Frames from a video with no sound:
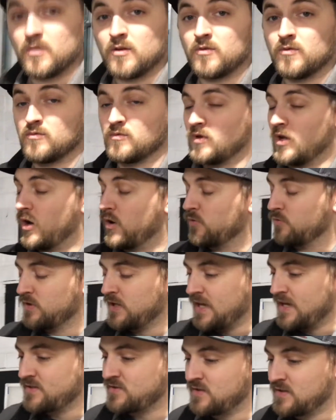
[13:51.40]
don't
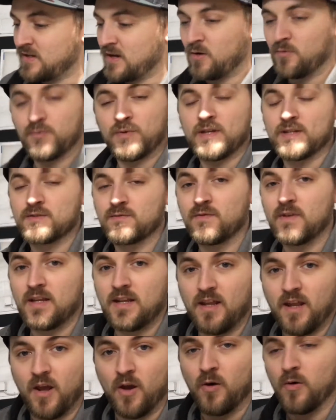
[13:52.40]
guess it on this
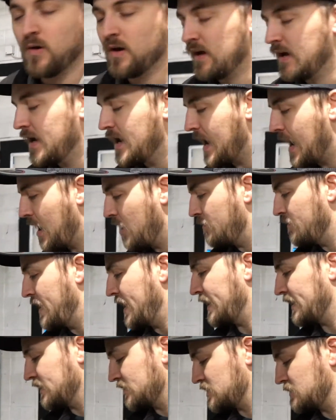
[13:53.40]
video. I'll
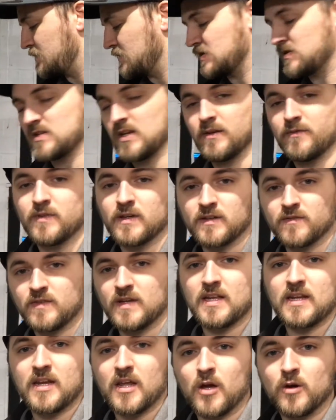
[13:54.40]
make a specific
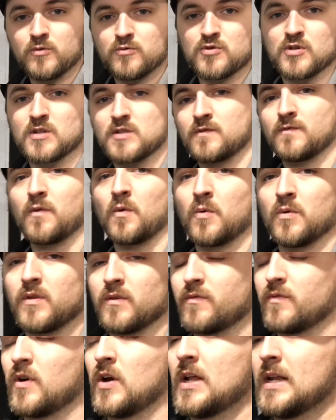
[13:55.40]
video just for the
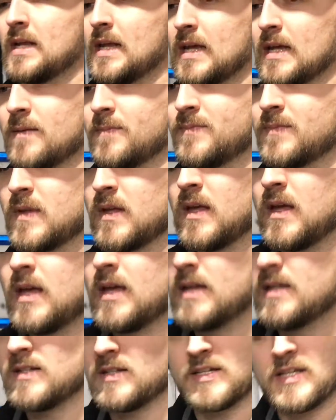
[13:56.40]
front end
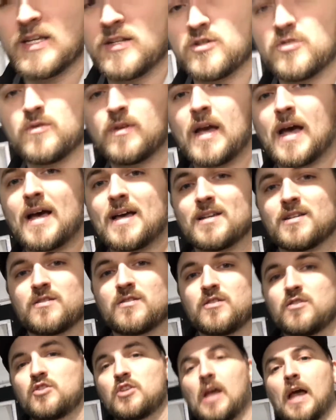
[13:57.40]
to get you guys to
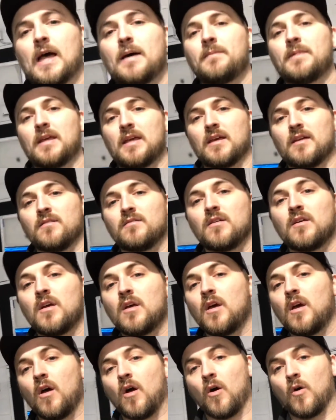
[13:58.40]
chime in
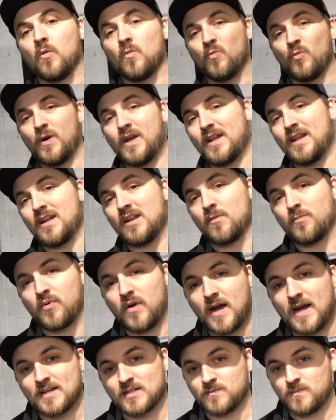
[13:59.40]
on winning the
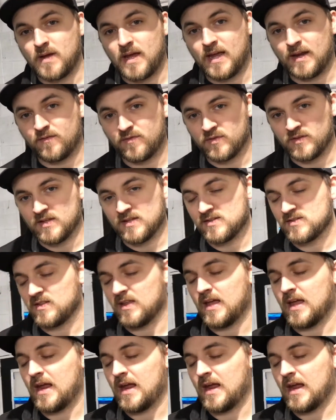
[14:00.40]
prize pack for this thing.